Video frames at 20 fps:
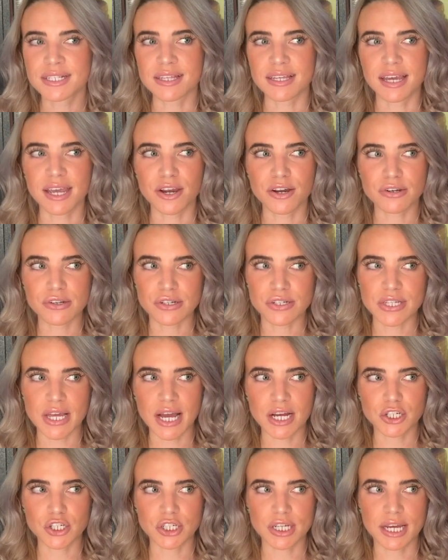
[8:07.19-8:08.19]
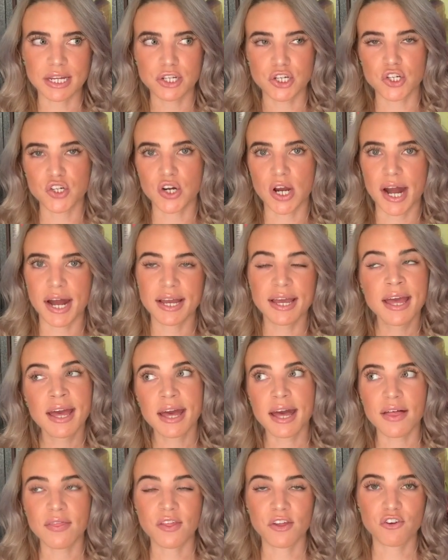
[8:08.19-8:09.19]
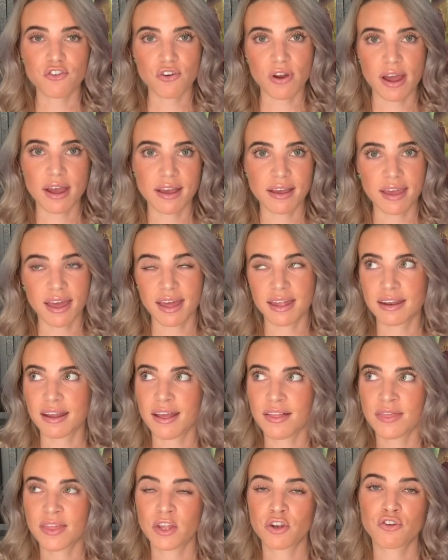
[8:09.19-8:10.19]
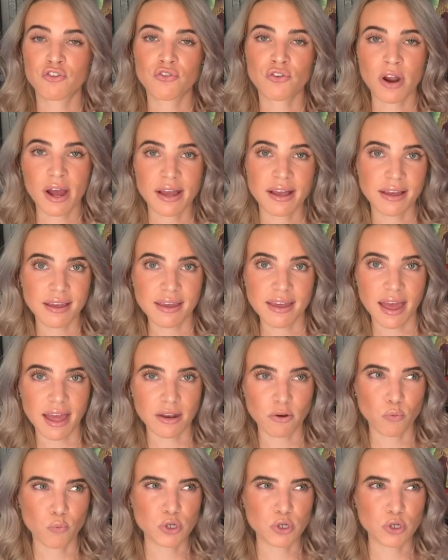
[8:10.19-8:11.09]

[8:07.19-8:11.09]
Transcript: The characters actually had to try and then try again and then try again,